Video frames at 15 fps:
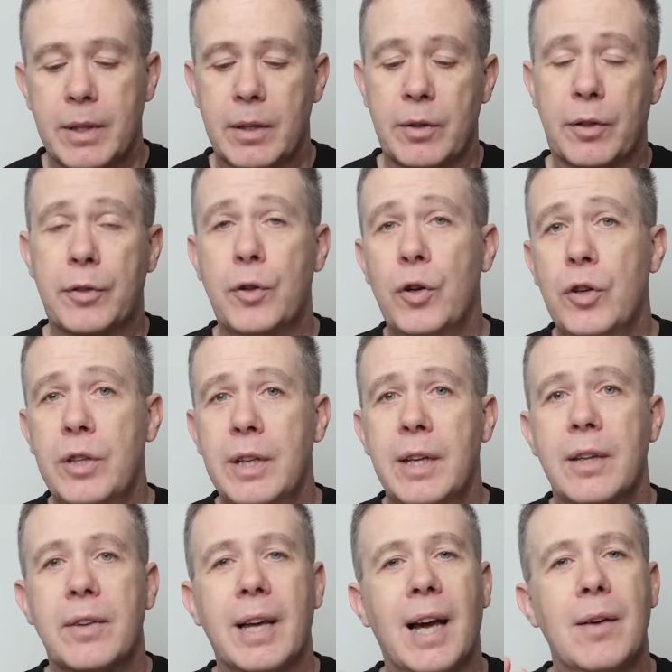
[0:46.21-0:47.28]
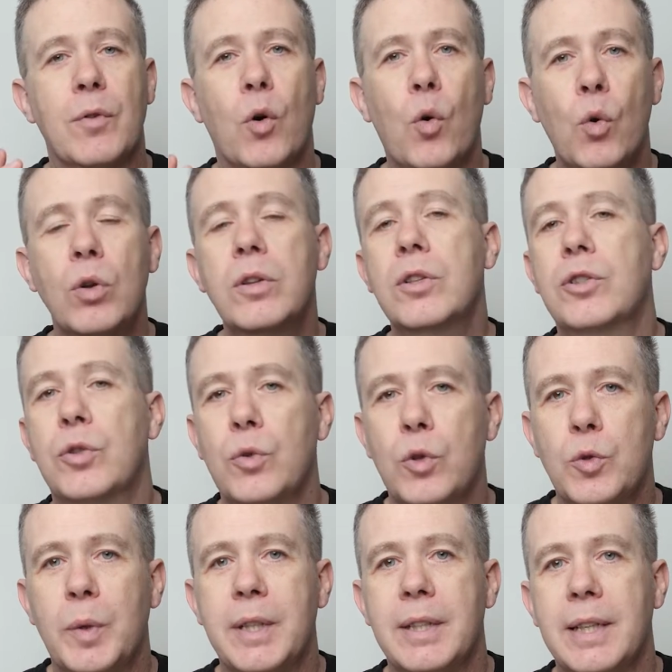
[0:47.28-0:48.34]
And third, they have all the
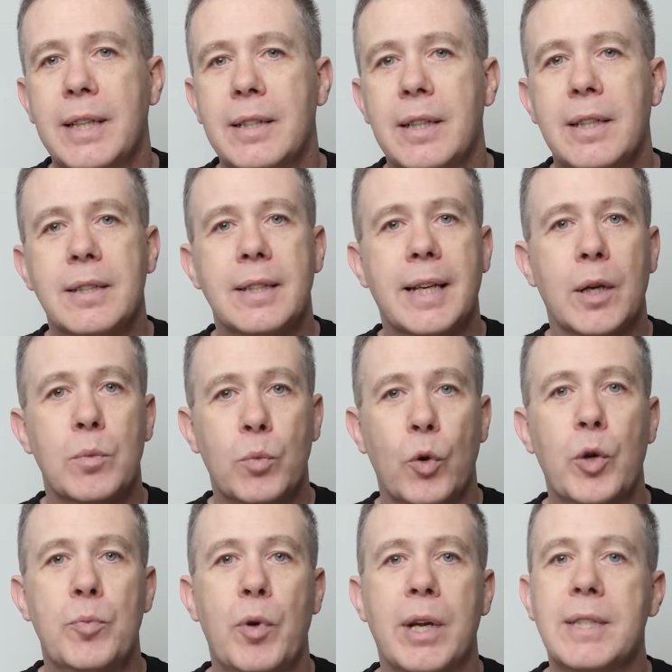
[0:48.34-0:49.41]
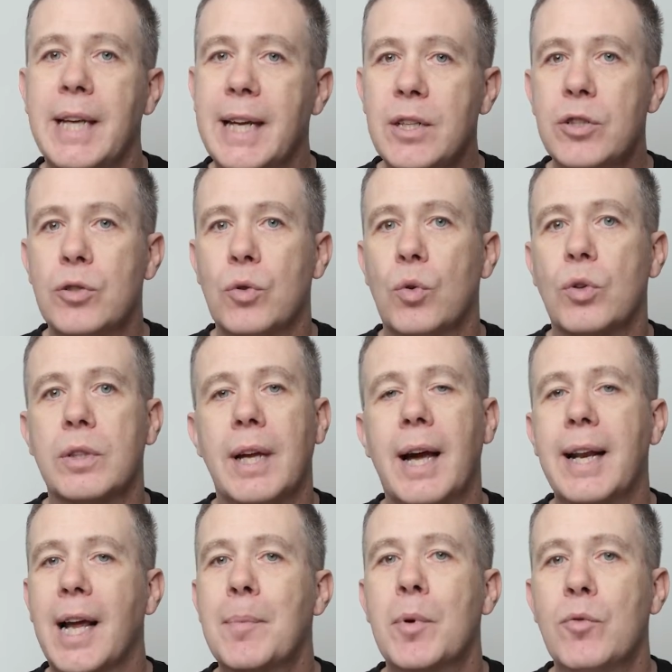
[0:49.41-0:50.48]
tools we need to get WordPress installed
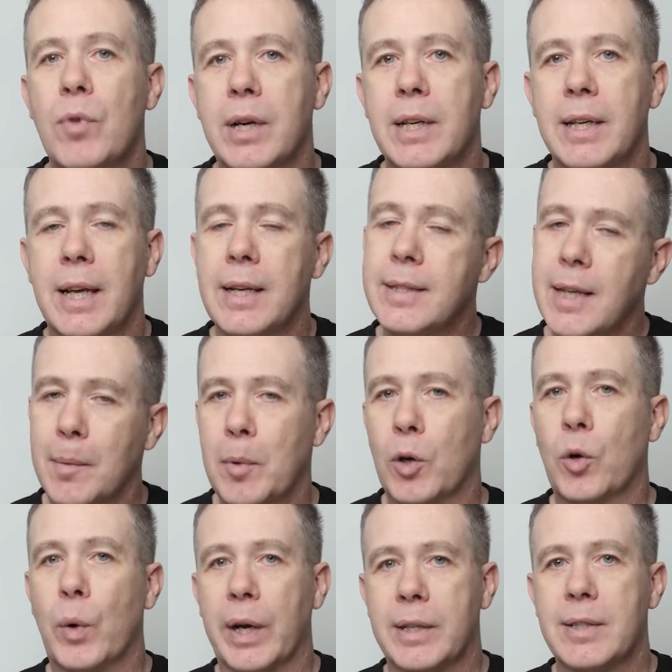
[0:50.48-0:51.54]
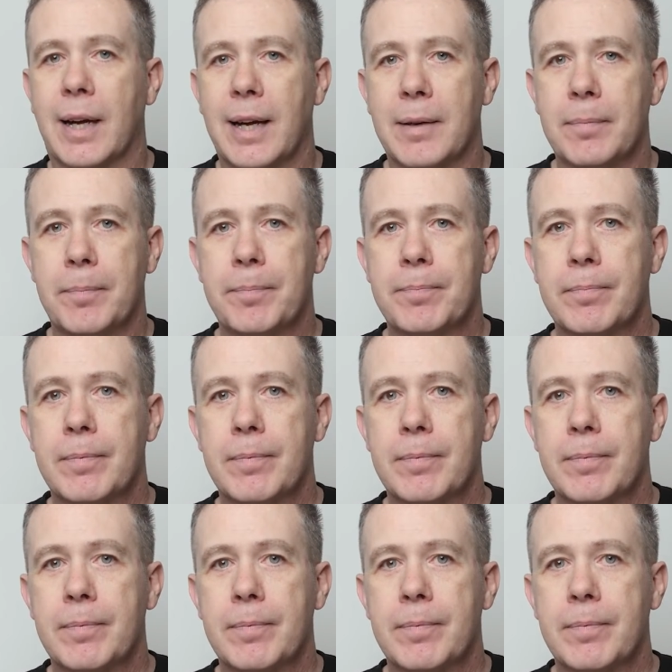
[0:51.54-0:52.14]
and up and running in double quick time.